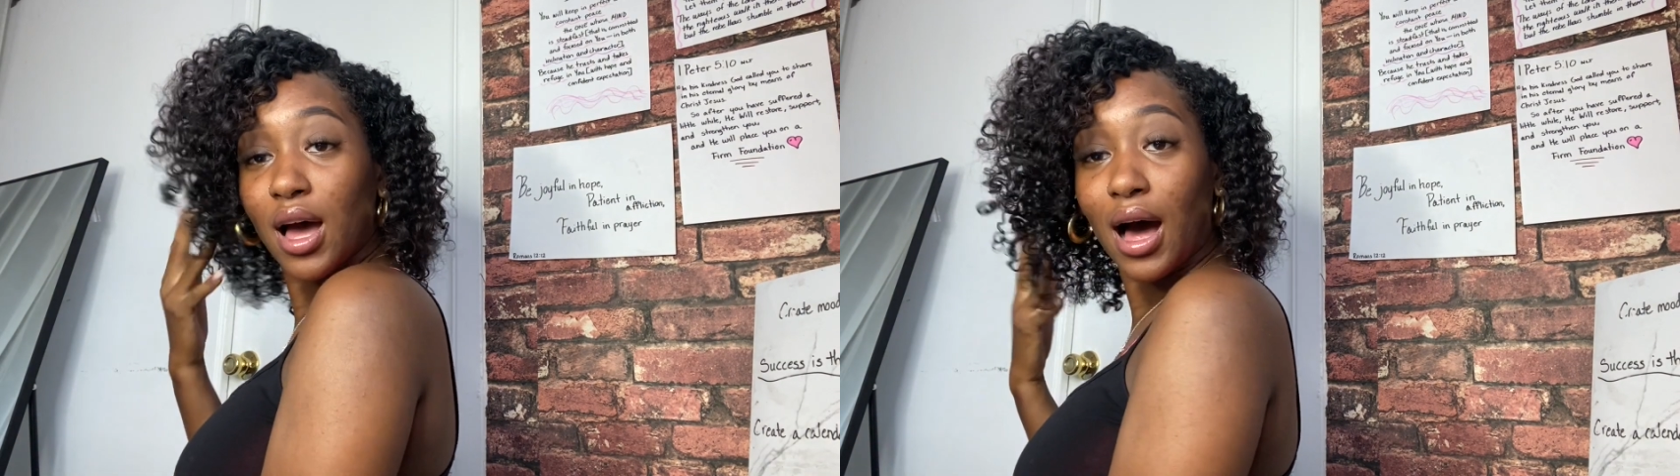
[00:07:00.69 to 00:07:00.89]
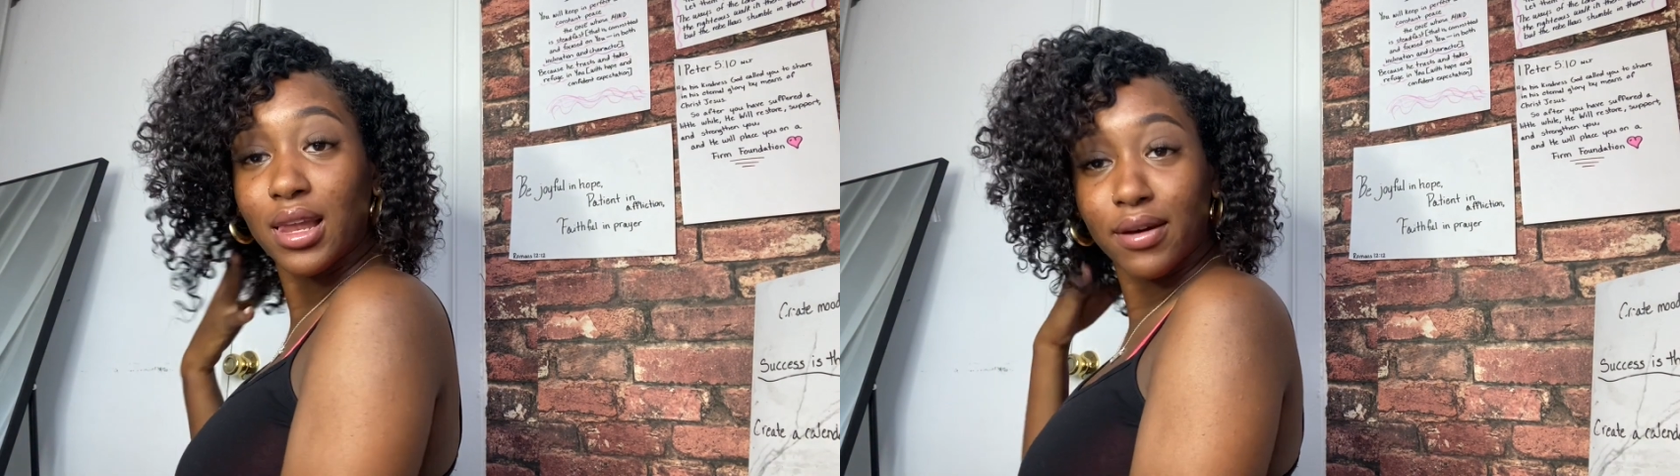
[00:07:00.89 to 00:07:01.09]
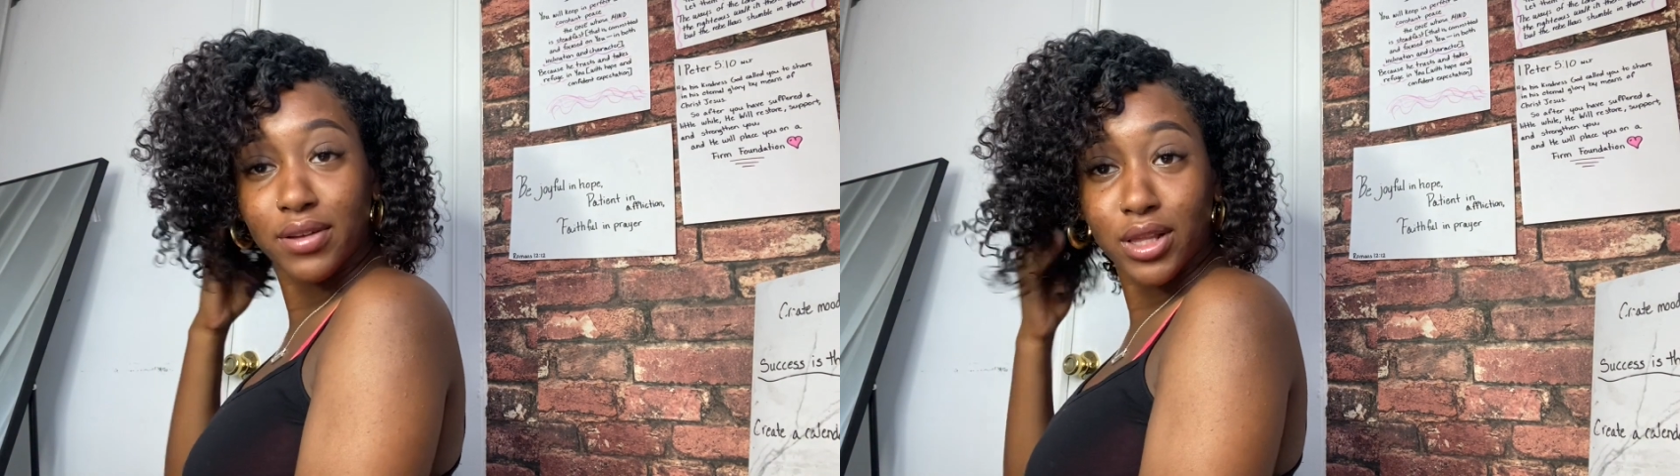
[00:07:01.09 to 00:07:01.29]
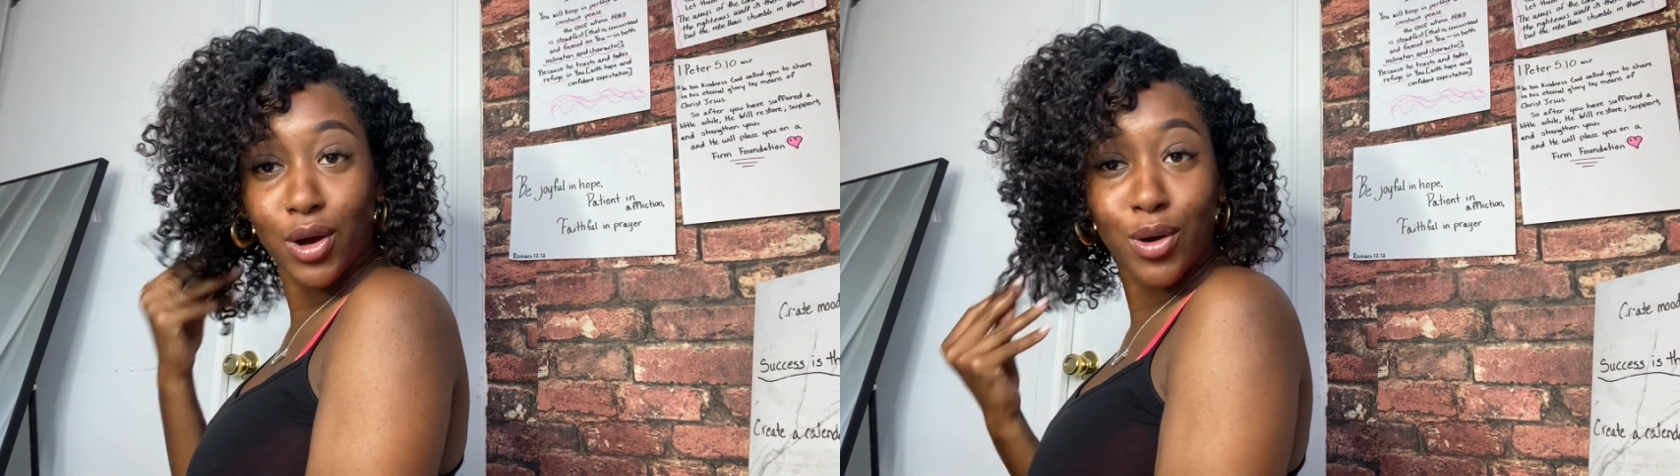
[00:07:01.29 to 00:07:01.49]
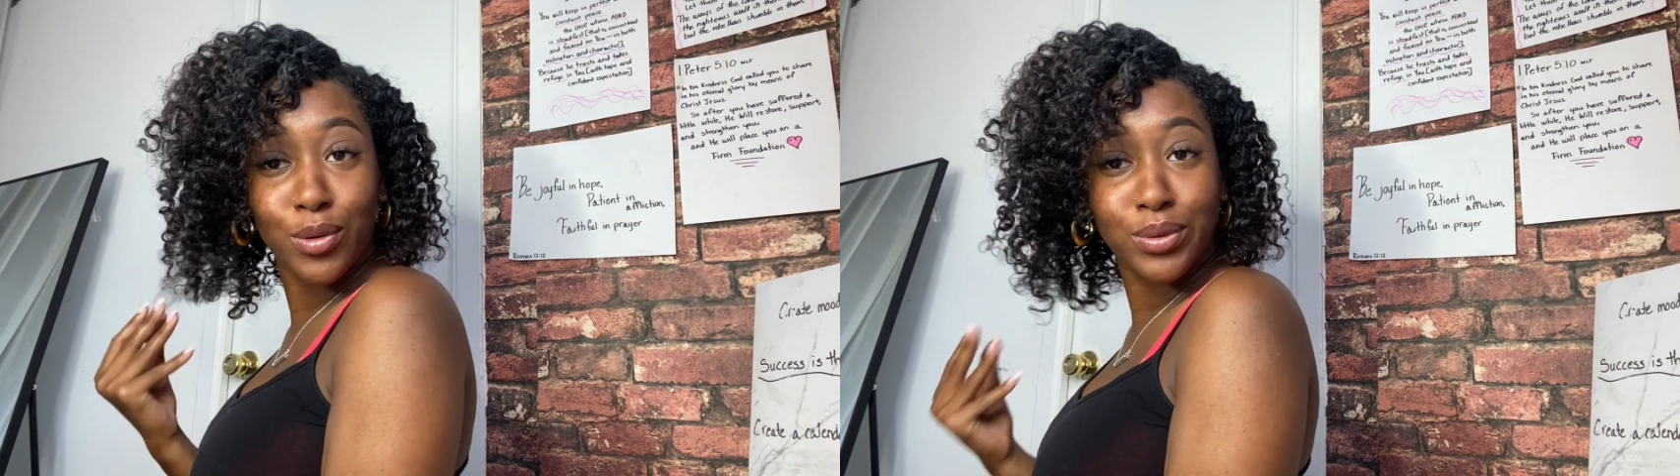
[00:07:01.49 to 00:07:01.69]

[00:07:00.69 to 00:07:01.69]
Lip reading: I love it though.